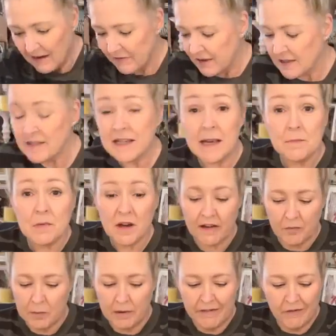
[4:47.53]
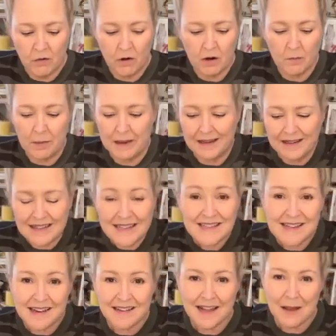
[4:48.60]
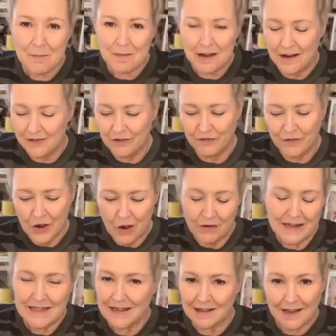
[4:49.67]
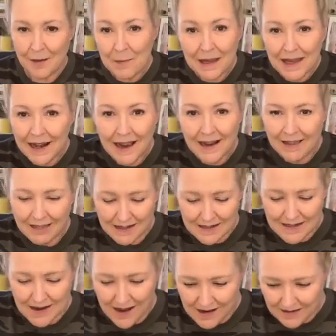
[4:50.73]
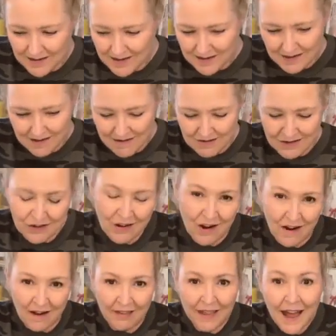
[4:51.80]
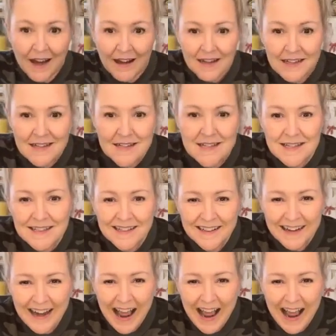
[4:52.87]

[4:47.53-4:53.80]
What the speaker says: to have this taped off before, but Lisette kept me on the phone and didn't let me get anything done, so you know how that is.